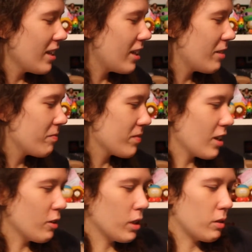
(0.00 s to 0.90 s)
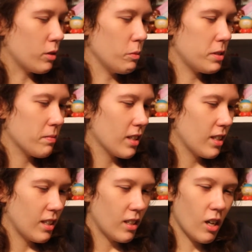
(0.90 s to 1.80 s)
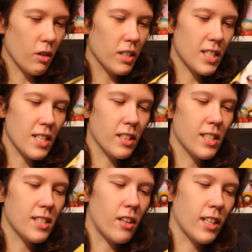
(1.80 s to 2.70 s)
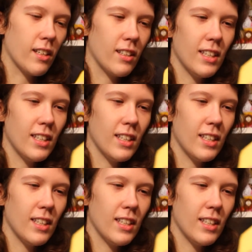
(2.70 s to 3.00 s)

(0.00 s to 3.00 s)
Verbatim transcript: um, oh, well, oops. Oh, this says Alyssa on it.